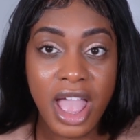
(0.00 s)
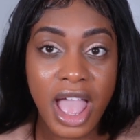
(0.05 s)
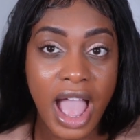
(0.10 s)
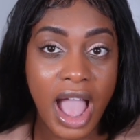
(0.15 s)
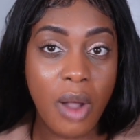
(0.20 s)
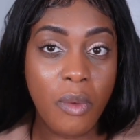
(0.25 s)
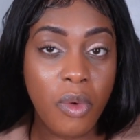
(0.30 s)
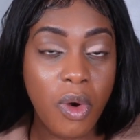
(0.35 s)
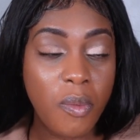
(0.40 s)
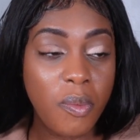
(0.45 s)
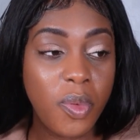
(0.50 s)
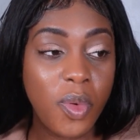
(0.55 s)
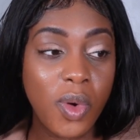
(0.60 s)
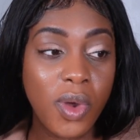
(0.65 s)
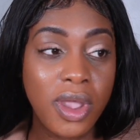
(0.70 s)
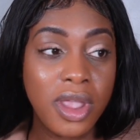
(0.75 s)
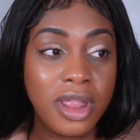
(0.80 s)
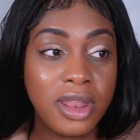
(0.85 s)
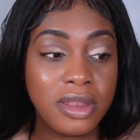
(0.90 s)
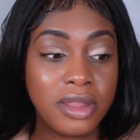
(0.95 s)
At one
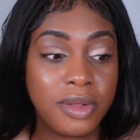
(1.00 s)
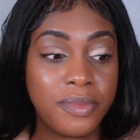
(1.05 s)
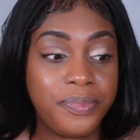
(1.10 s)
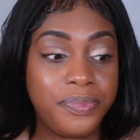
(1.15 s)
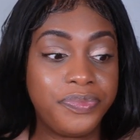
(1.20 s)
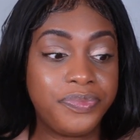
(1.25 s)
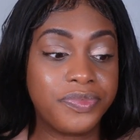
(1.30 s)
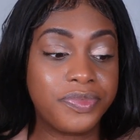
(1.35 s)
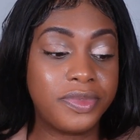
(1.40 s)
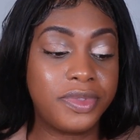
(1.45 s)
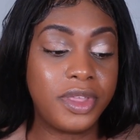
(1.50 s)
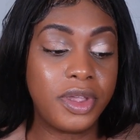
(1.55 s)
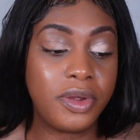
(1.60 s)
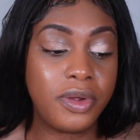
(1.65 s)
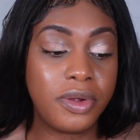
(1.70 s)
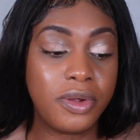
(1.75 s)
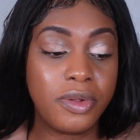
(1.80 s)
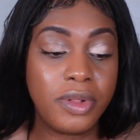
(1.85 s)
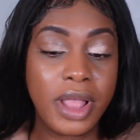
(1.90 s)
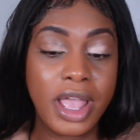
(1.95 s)
point,
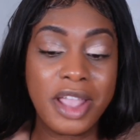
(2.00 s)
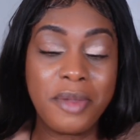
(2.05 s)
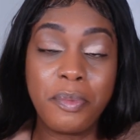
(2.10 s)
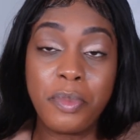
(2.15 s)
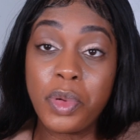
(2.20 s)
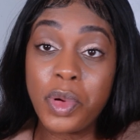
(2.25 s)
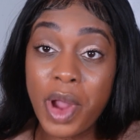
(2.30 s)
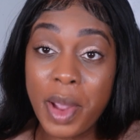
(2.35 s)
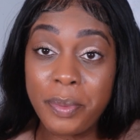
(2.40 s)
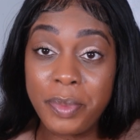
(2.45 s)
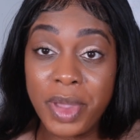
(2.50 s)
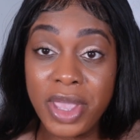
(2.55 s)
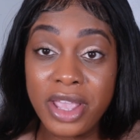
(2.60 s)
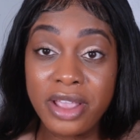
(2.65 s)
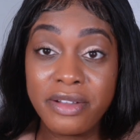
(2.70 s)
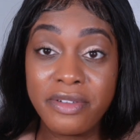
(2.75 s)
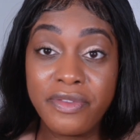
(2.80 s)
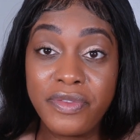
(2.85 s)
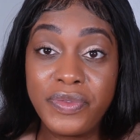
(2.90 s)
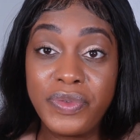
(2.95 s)
they're like
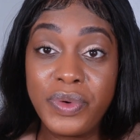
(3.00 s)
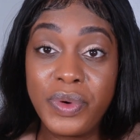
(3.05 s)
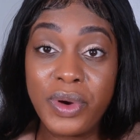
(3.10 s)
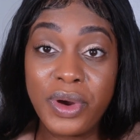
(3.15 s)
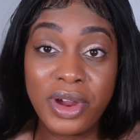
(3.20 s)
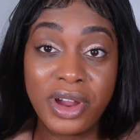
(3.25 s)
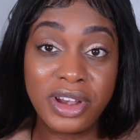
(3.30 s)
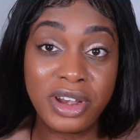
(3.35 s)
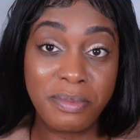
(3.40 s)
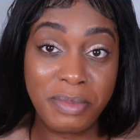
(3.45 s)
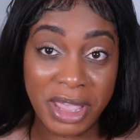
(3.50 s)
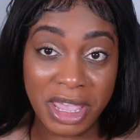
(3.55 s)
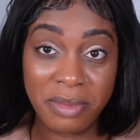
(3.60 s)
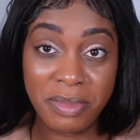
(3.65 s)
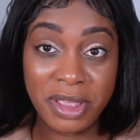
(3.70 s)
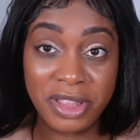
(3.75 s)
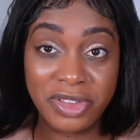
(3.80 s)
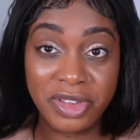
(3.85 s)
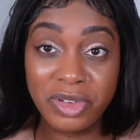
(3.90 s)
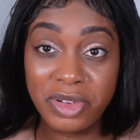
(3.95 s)
prepping for the
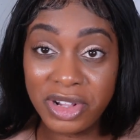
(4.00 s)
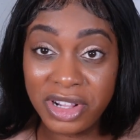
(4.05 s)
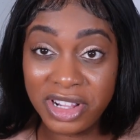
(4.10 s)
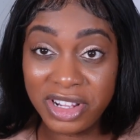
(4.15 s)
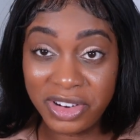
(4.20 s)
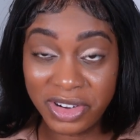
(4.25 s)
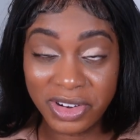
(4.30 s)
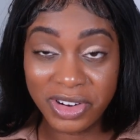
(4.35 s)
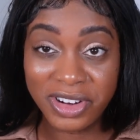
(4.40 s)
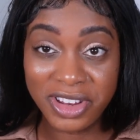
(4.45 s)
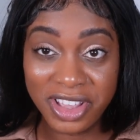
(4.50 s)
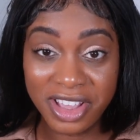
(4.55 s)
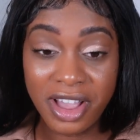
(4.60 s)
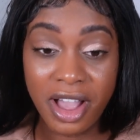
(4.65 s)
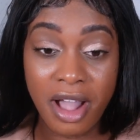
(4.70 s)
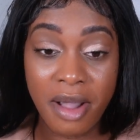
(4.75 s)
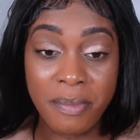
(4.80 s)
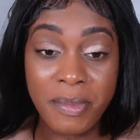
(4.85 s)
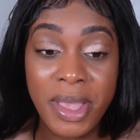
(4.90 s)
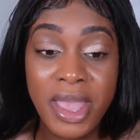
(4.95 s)
baby to literally
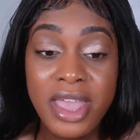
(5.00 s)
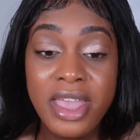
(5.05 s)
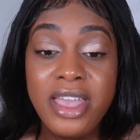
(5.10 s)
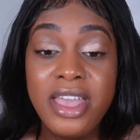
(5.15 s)
come.